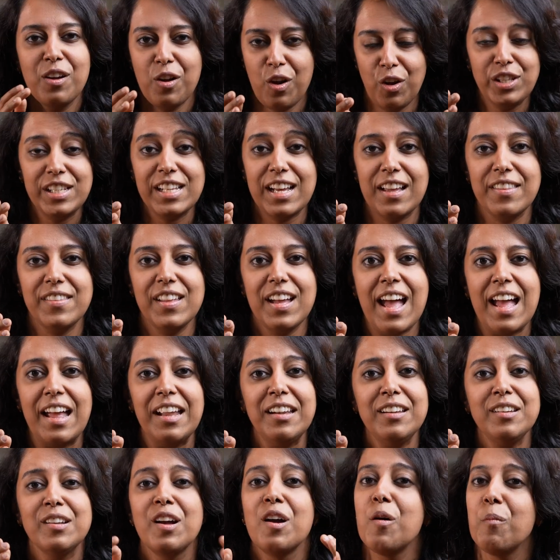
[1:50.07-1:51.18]
On the other
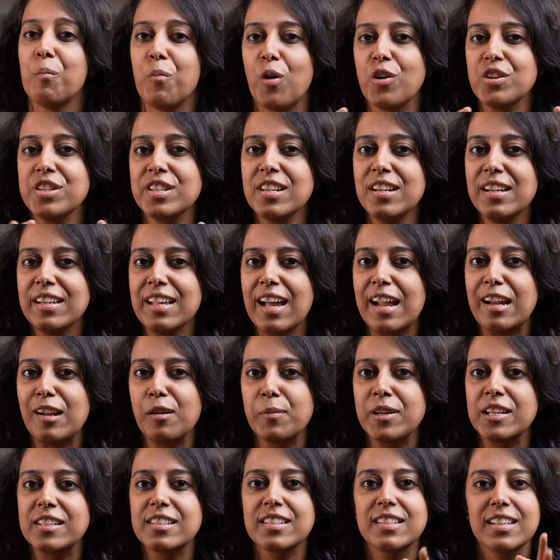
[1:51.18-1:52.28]
hand, Boston
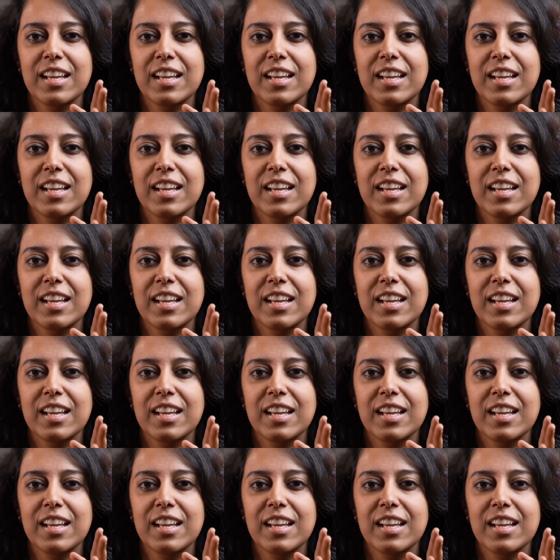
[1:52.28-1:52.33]
Dynamics,